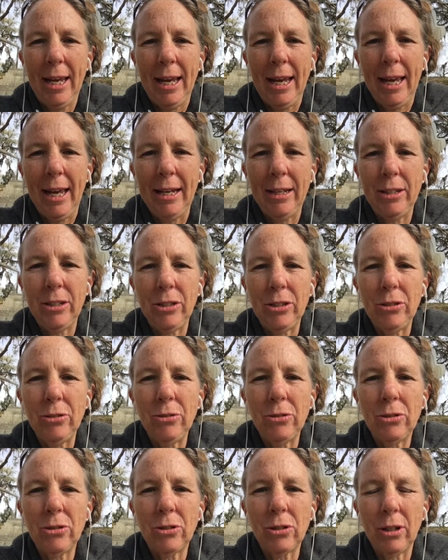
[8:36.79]
and you
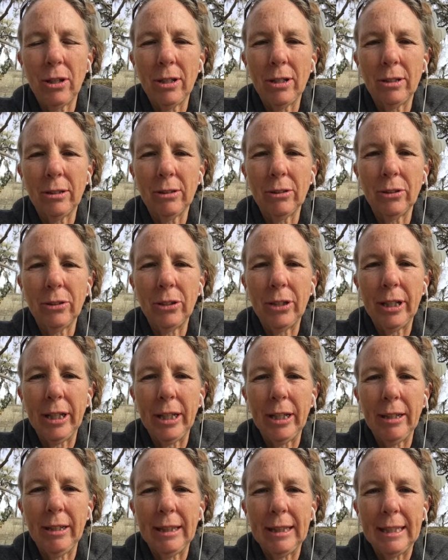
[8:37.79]
start
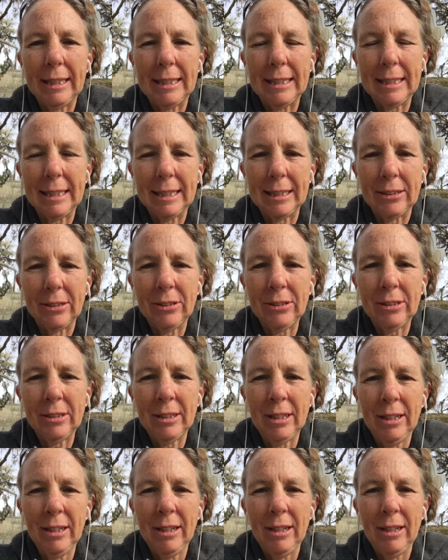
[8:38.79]
learning the skills